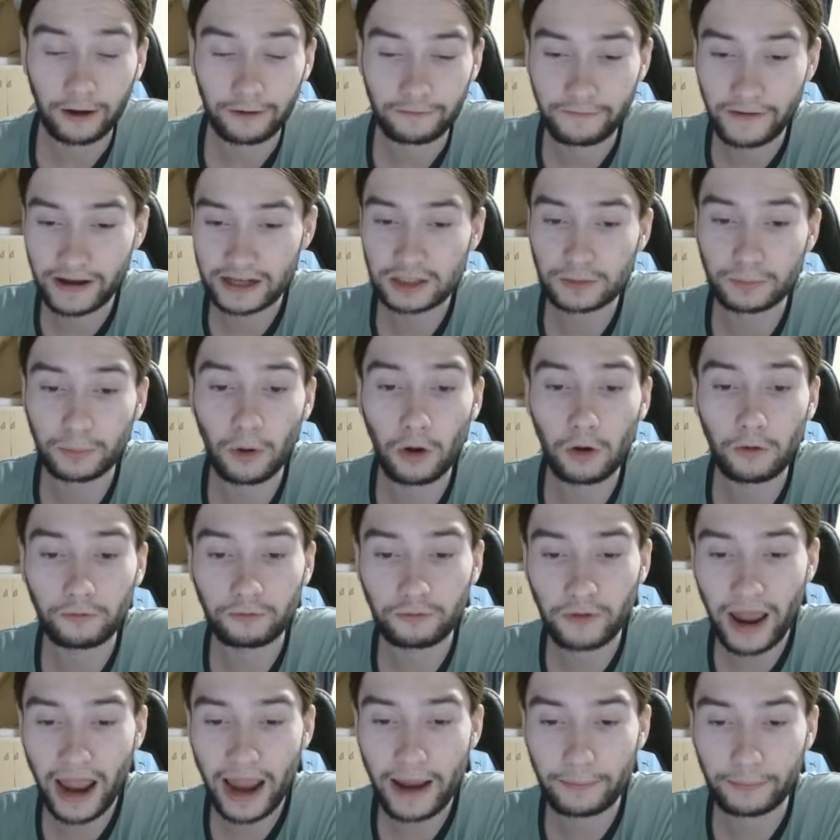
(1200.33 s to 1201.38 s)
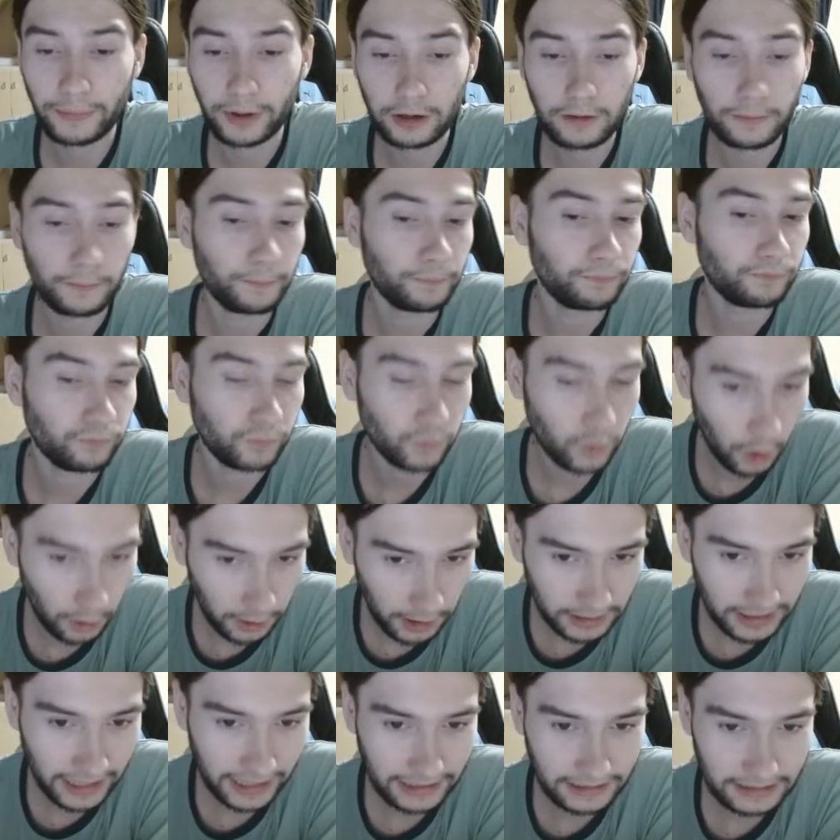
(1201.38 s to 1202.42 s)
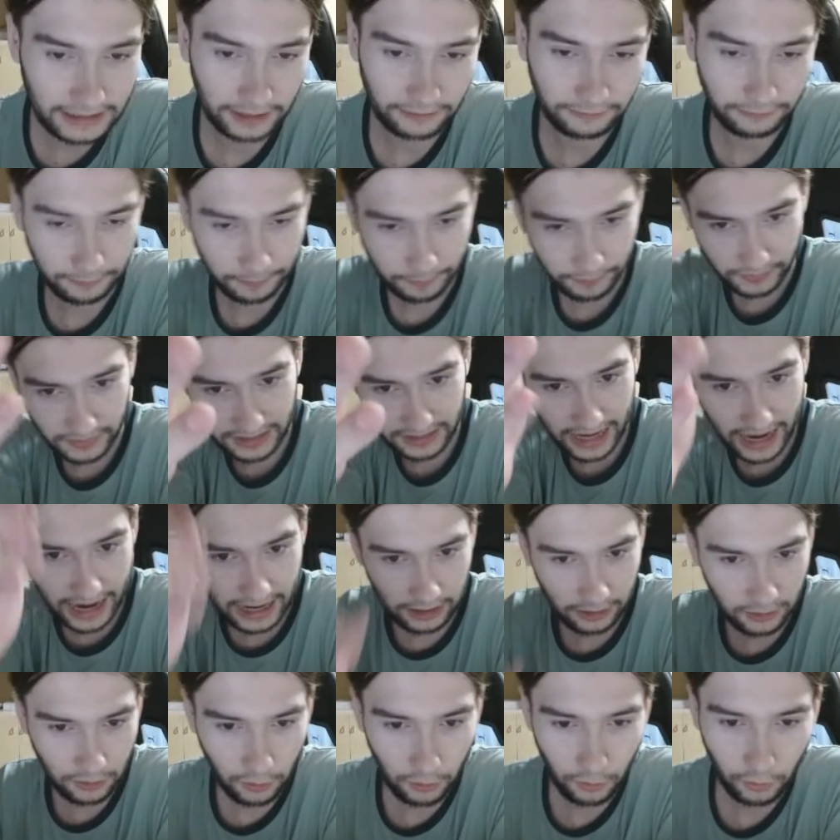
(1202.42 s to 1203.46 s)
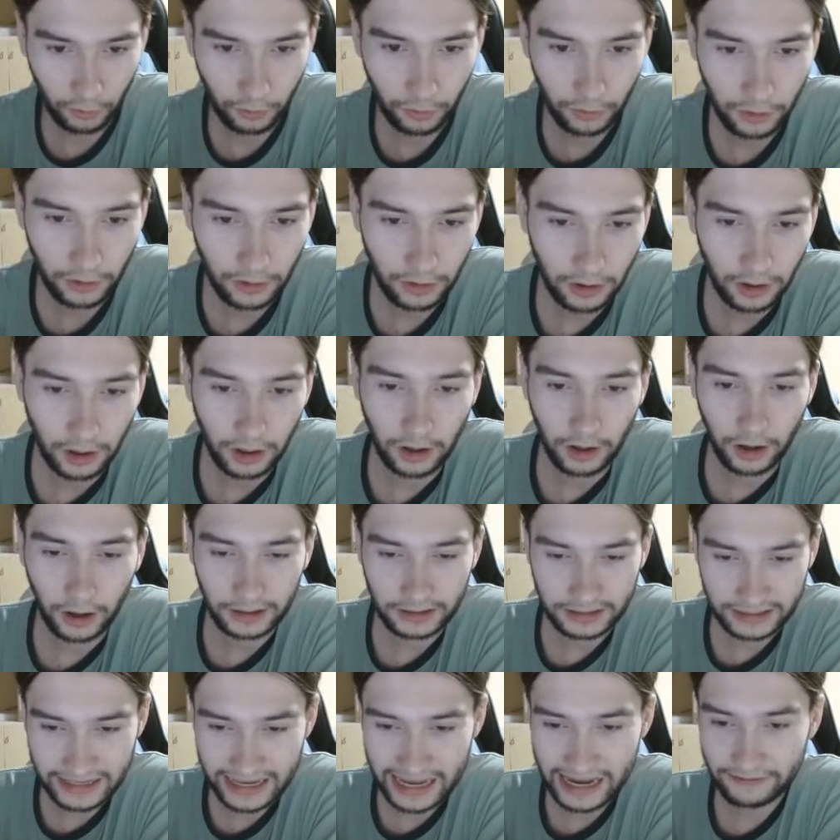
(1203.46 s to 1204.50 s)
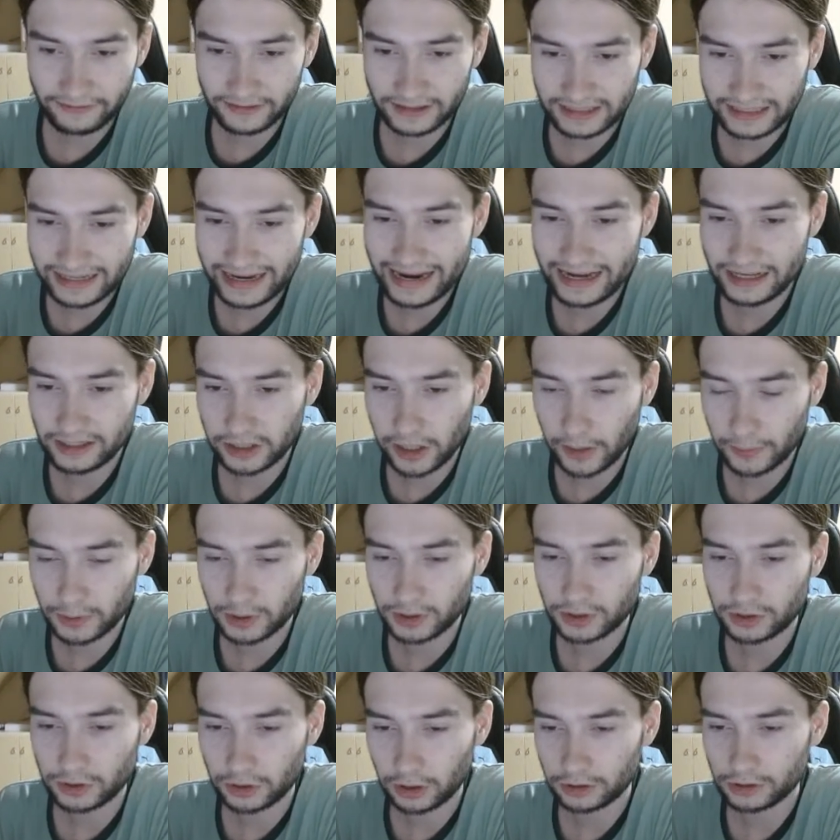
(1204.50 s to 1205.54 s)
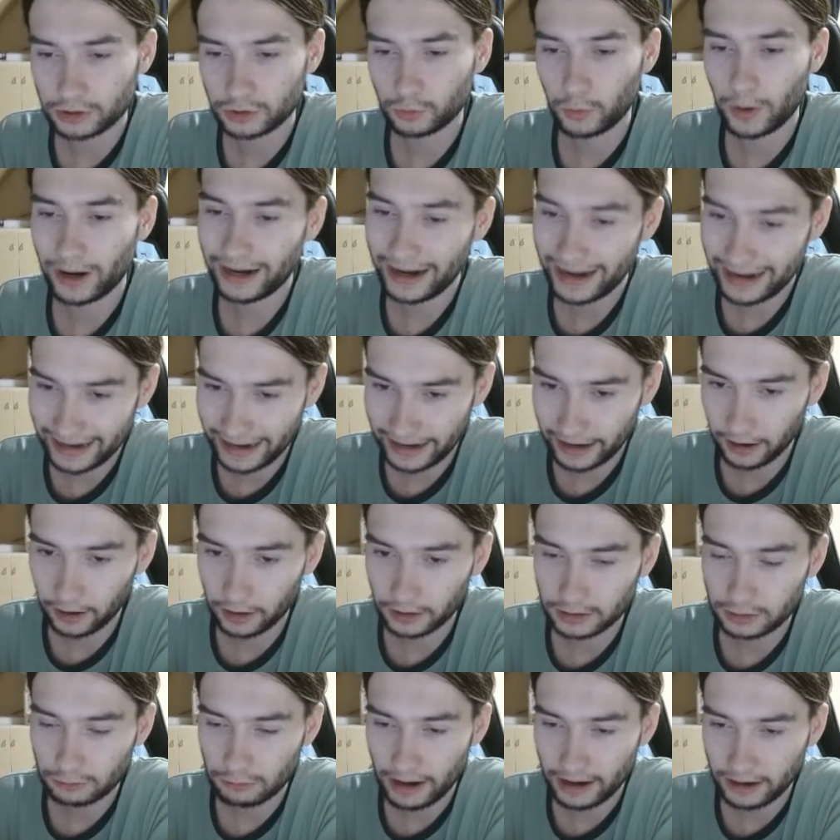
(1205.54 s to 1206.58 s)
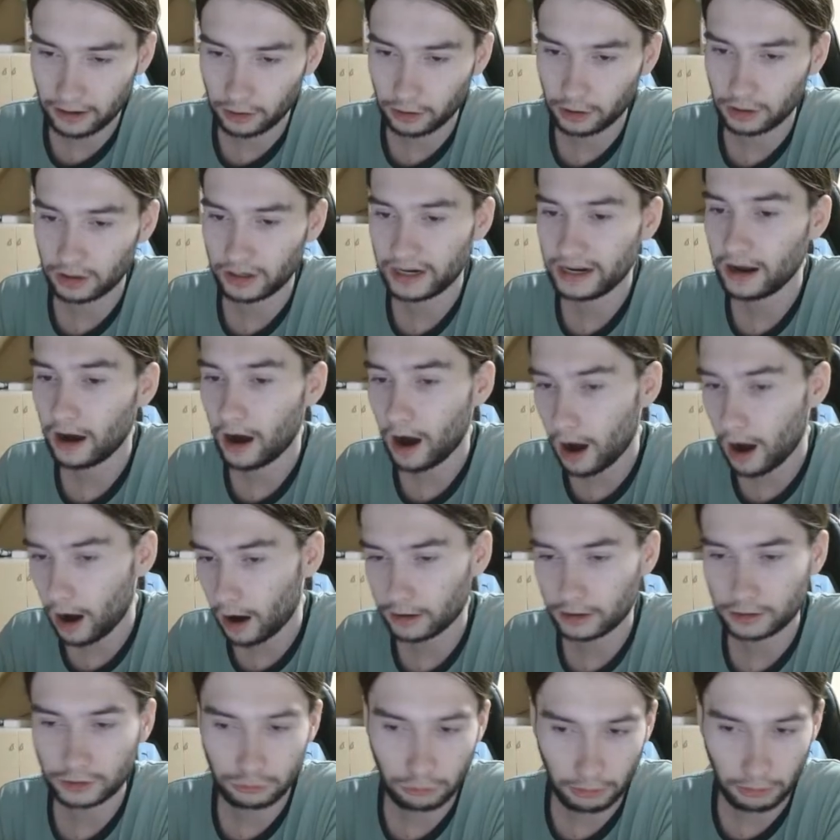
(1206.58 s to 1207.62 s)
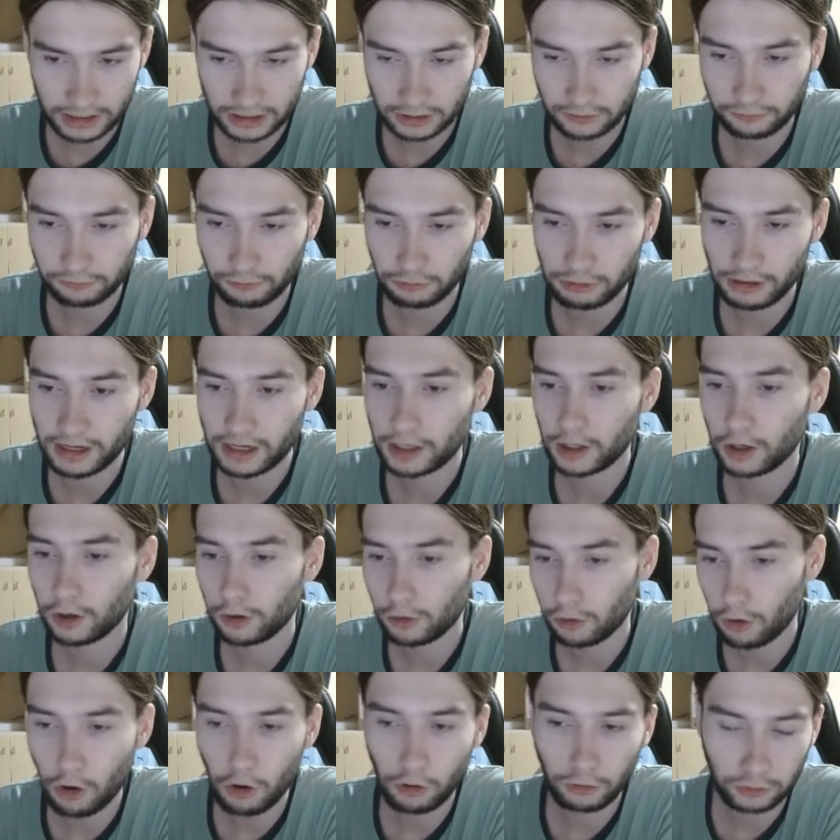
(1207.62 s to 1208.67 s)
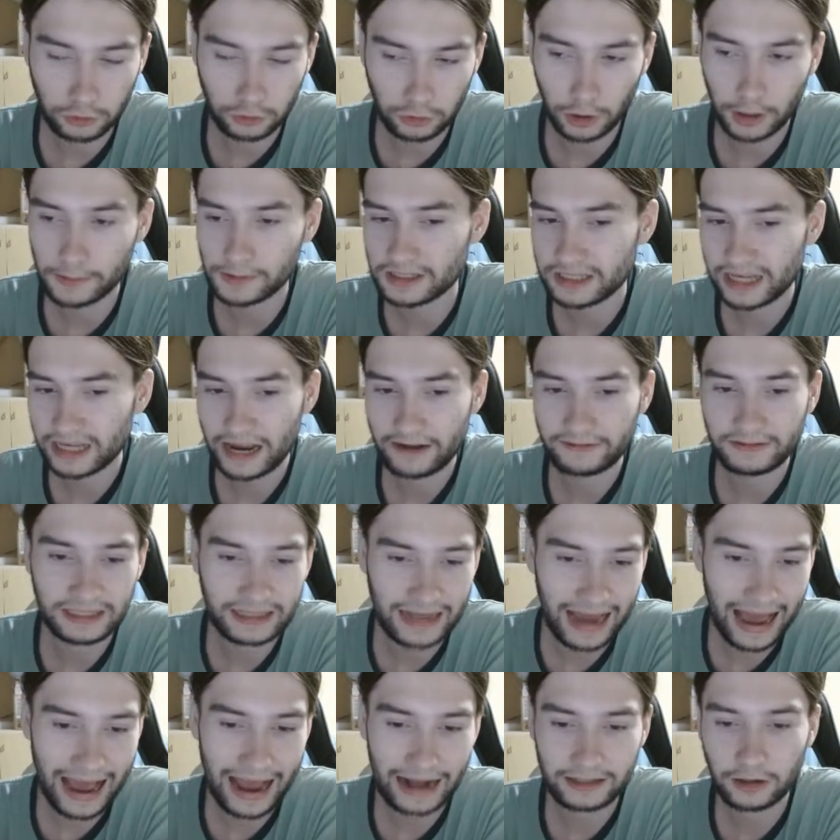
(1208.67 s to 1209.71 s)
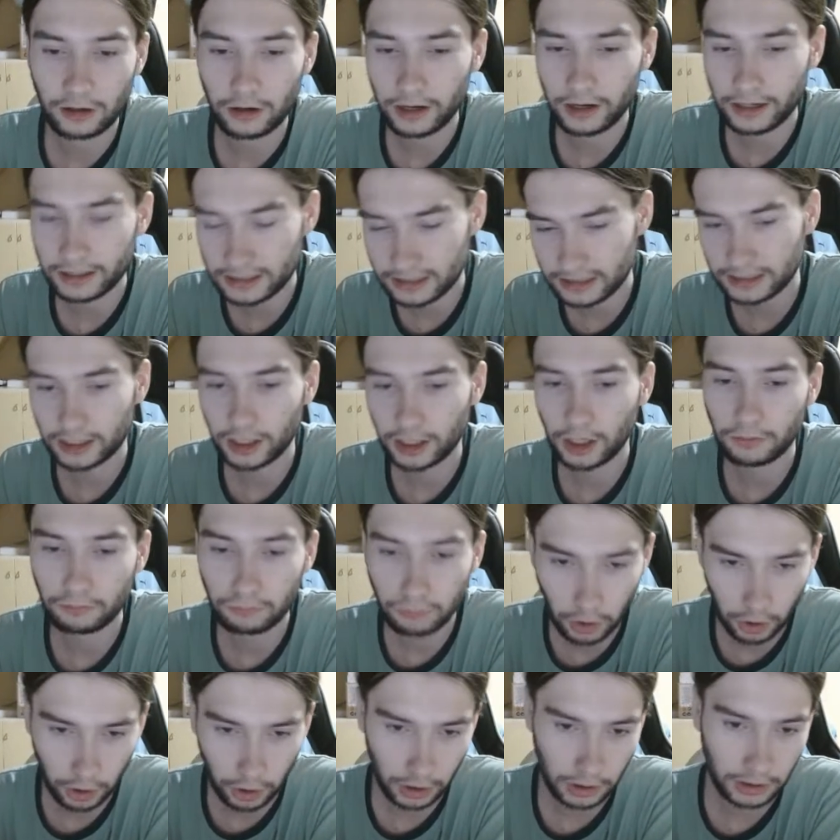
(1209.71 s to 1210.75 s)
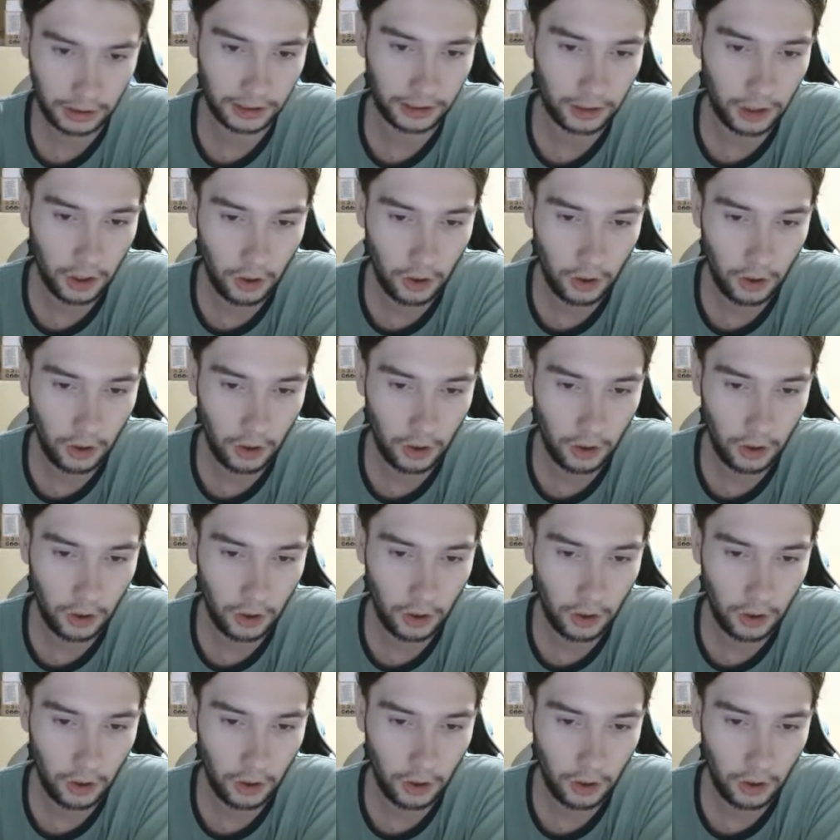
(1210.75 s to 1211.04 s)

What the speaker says: Visible vapor, not addictive. Very cool. Even these substances, when inhaled regularly, aren't risk-free. Long-term safety data is still murky.